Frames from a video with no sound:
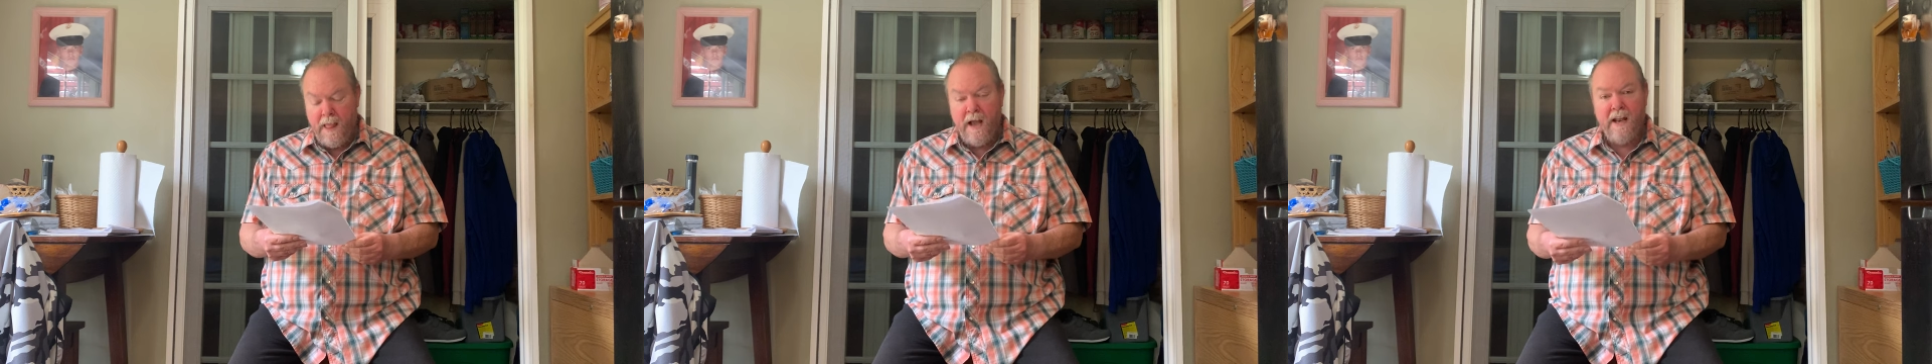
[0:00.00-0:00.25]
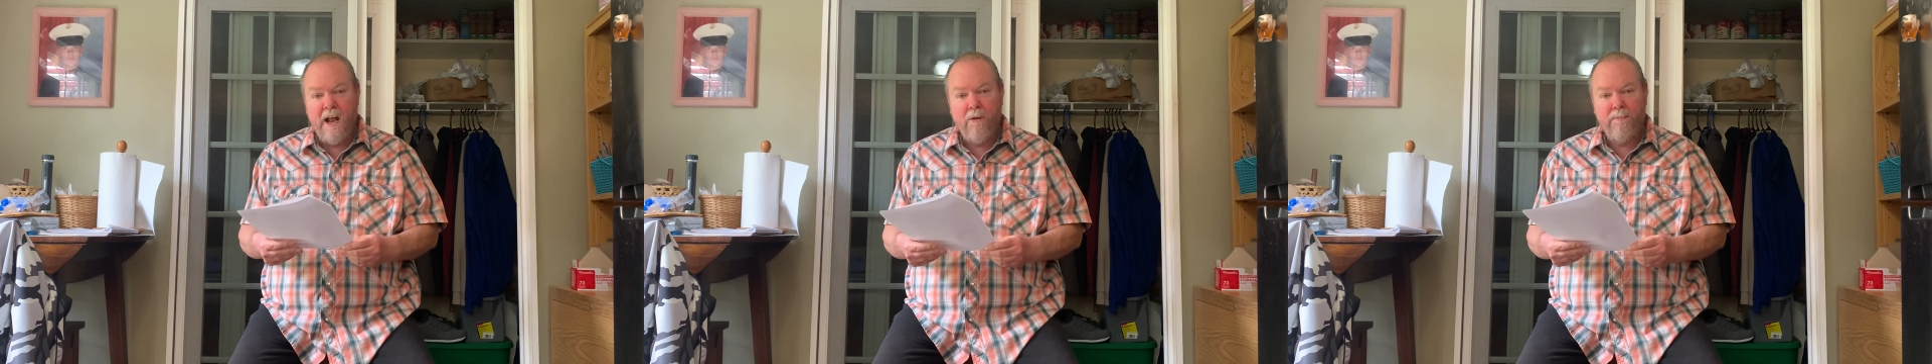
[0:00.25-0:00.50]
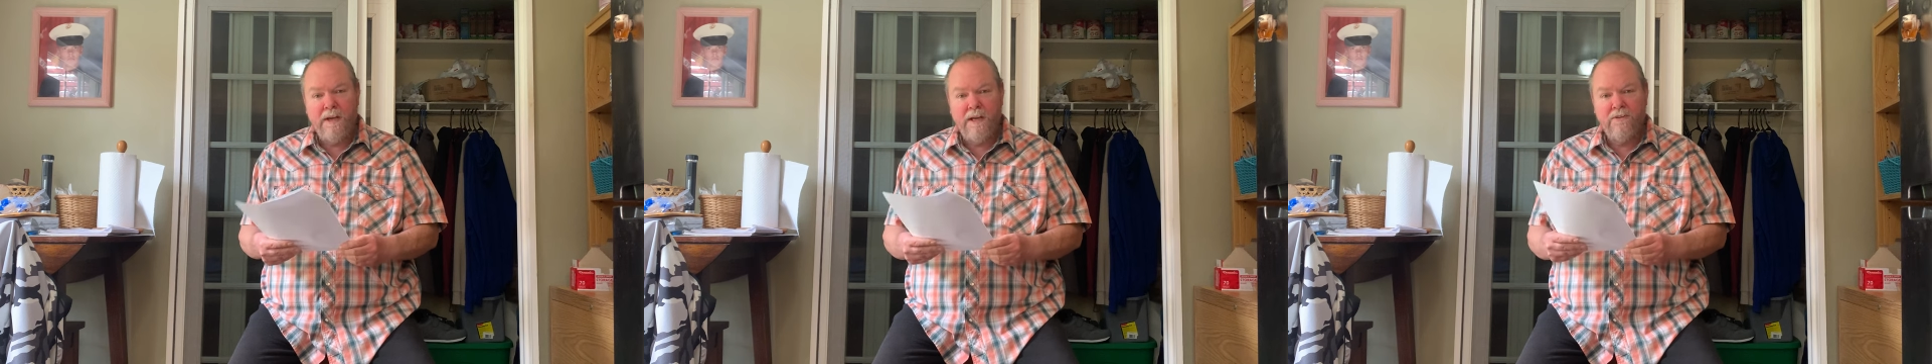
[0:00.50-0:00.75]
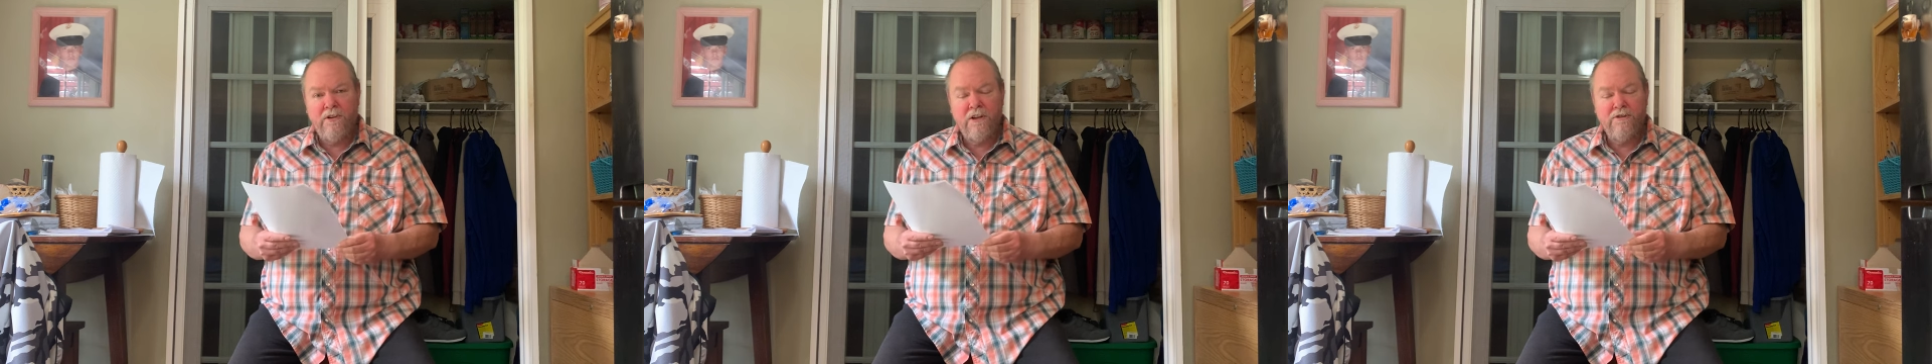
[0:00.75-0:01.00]
And I'll be
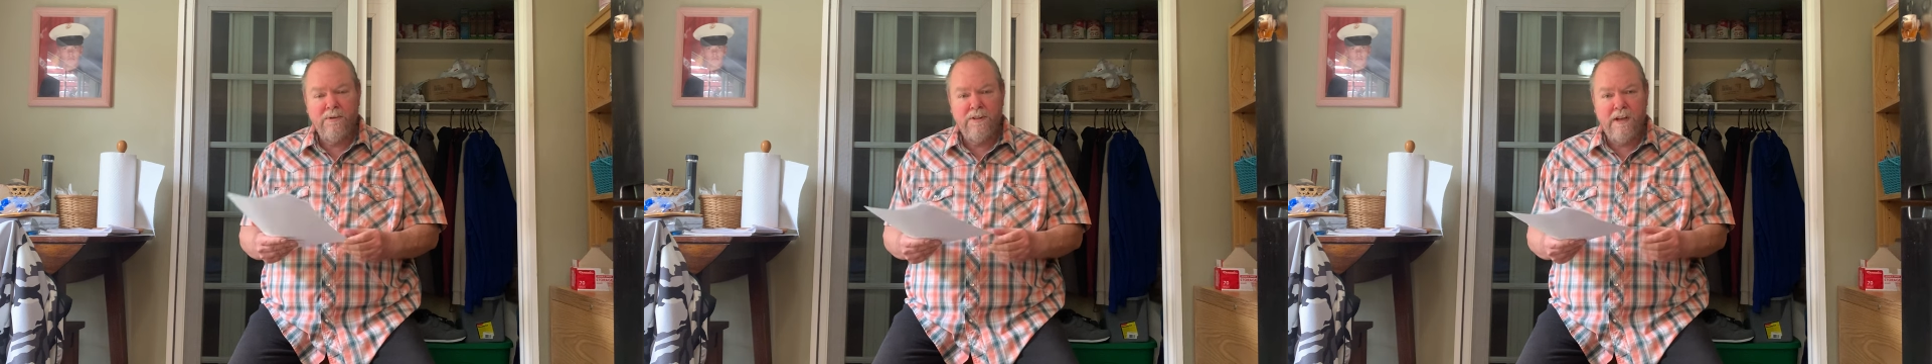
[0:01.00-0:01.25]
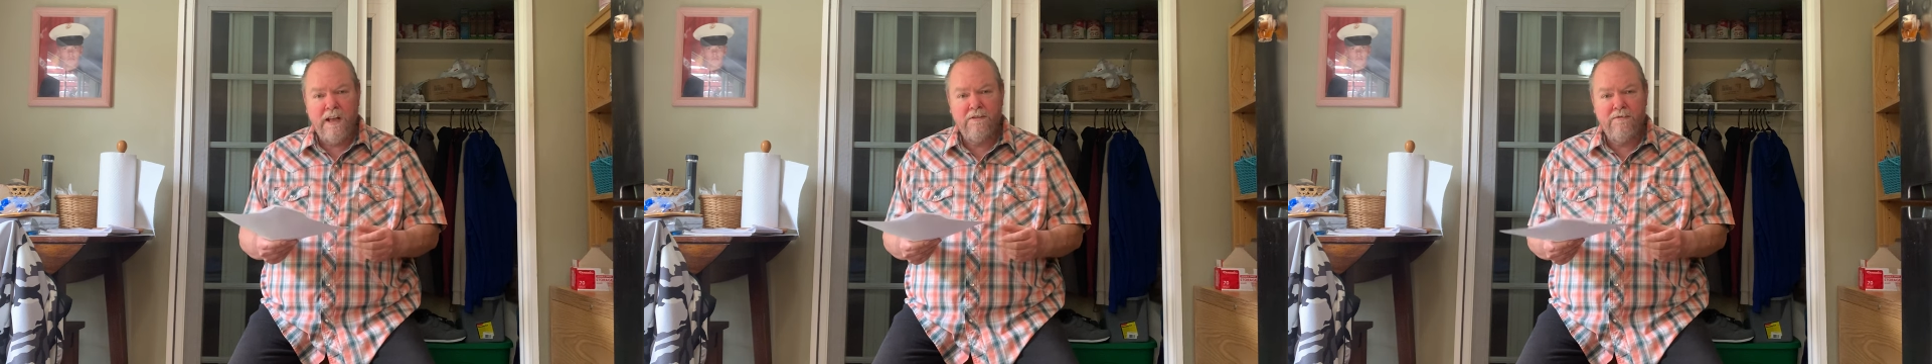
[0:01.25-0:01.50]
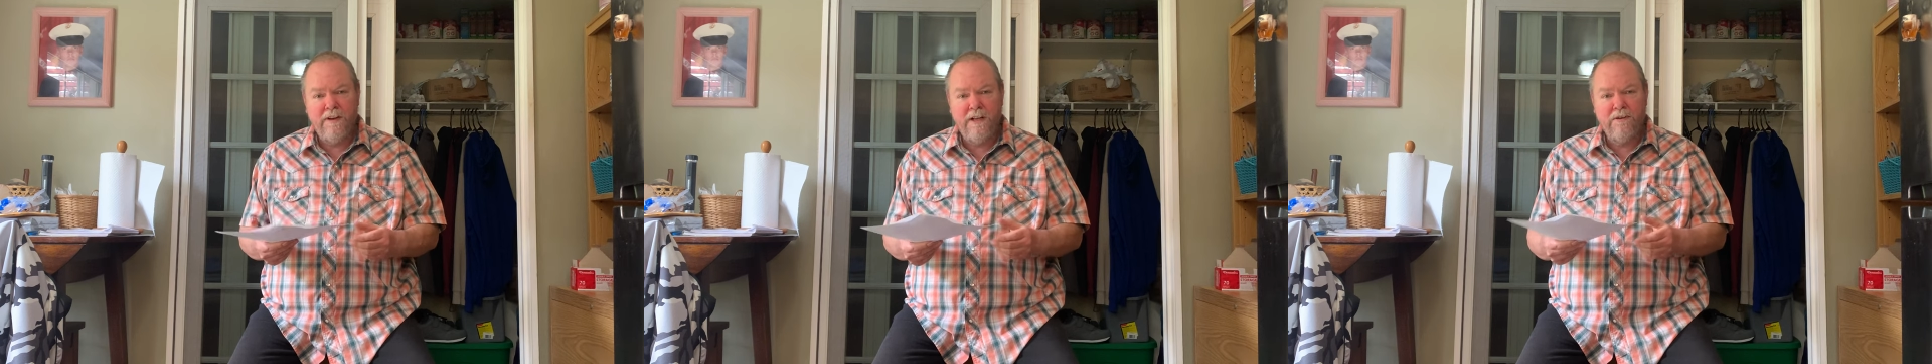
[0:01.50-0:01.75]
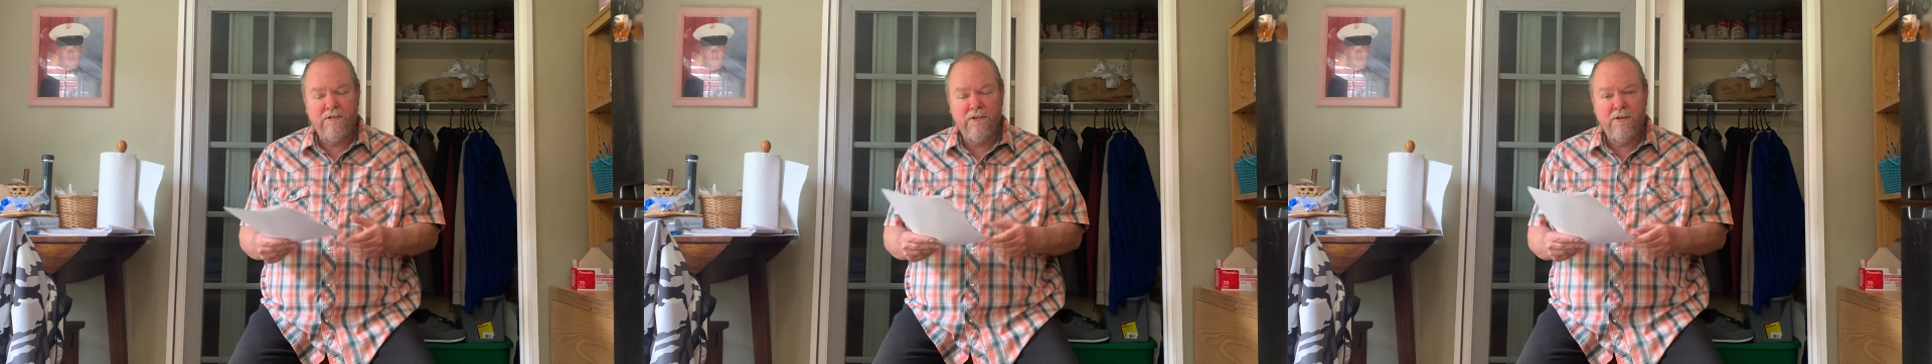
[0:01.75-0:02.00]
in touch with the next
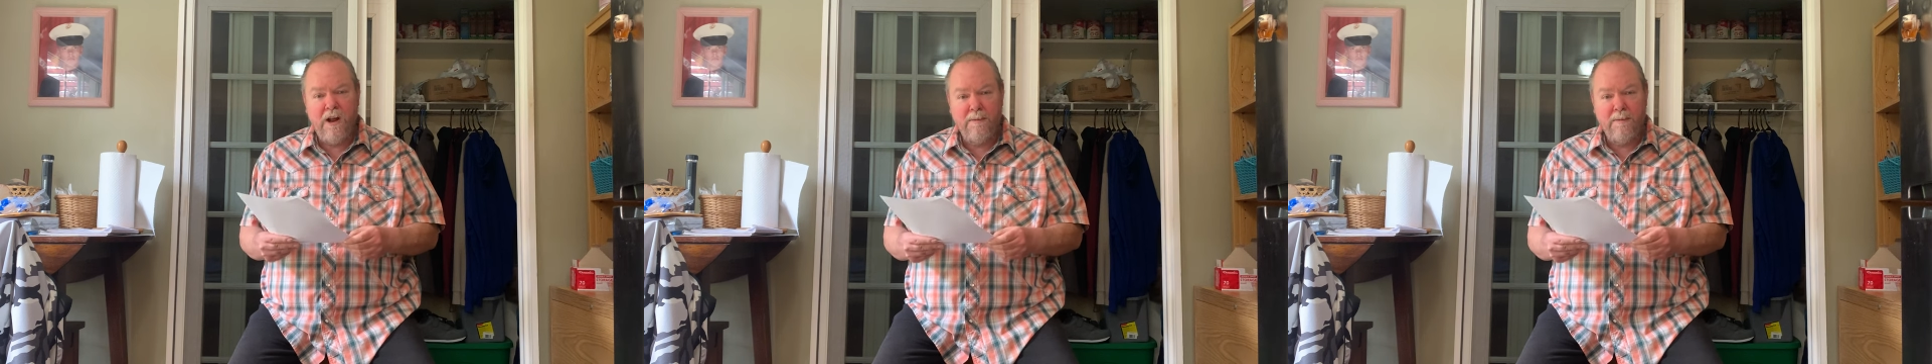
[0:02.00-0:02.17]
video soon.